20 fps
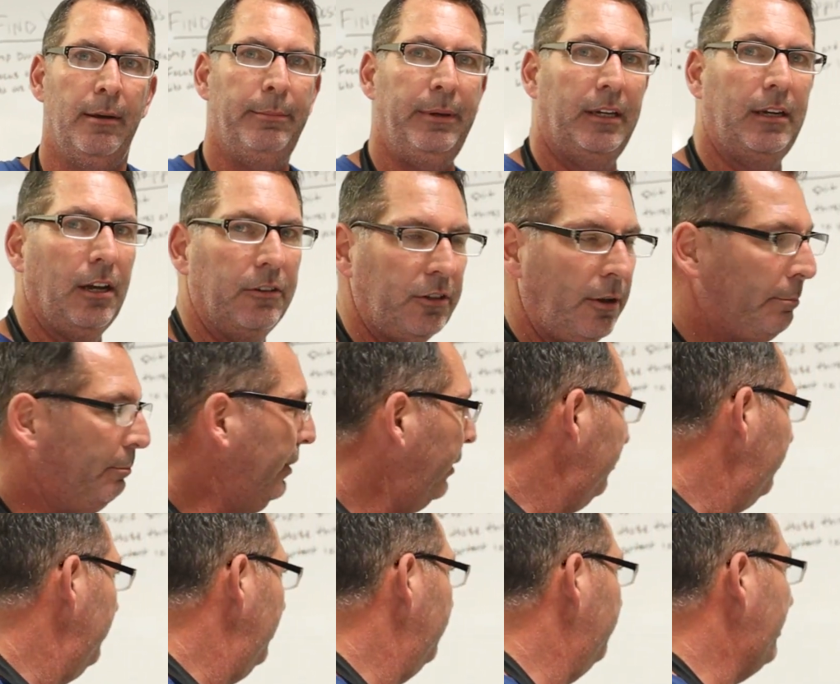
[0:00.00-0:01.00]
Because a
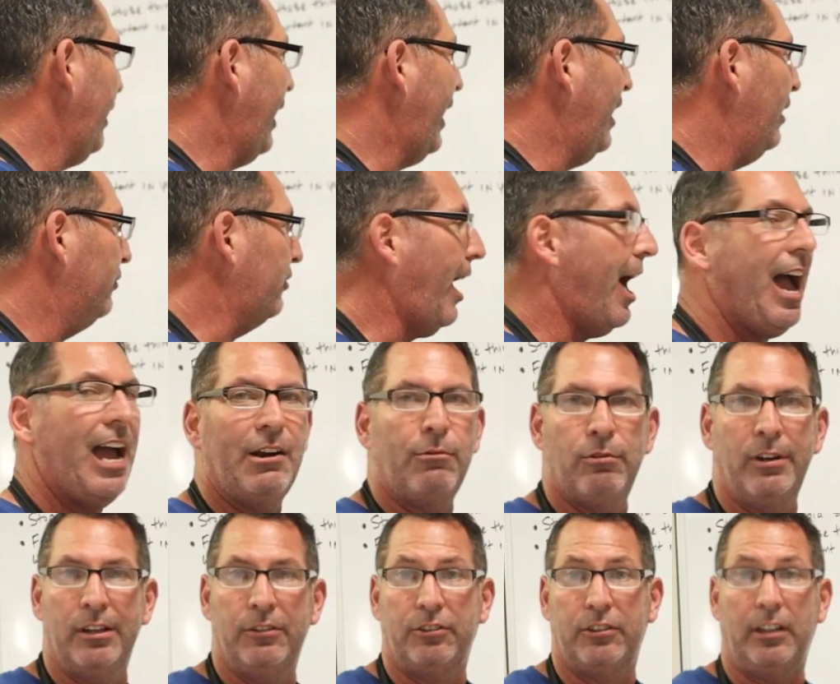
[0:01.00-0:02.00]
business that has high
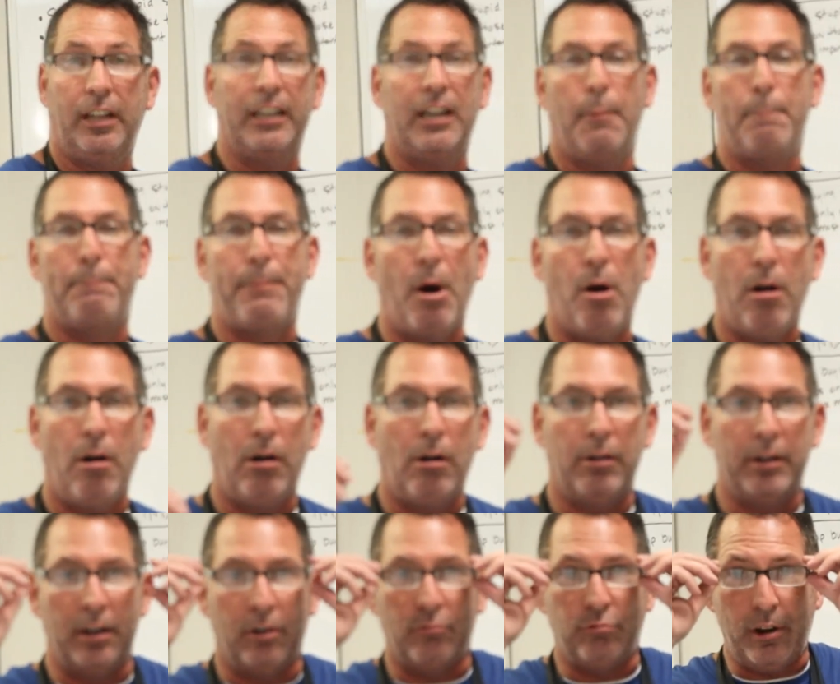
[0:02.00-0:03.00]
risk, like a
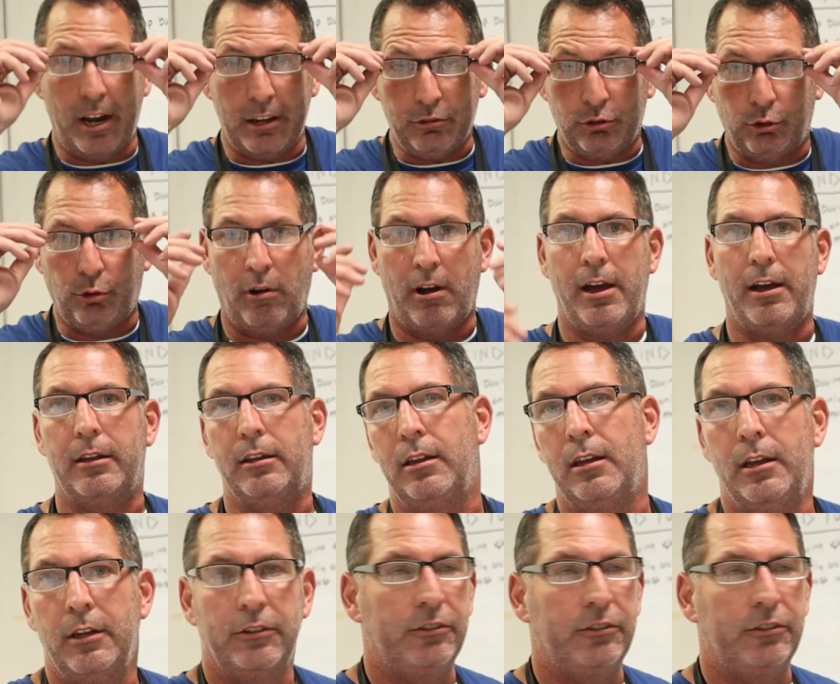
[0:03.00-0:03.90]
bar and a restaurant,